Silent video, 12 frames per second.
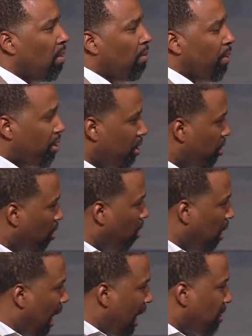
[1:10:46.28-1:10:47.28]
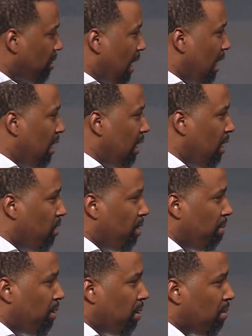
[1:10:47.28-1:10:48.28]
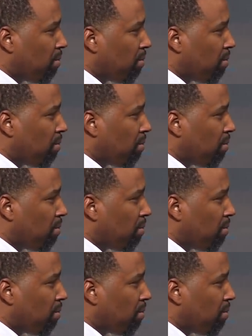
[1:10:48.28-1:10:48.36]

This is your last night in Egypt.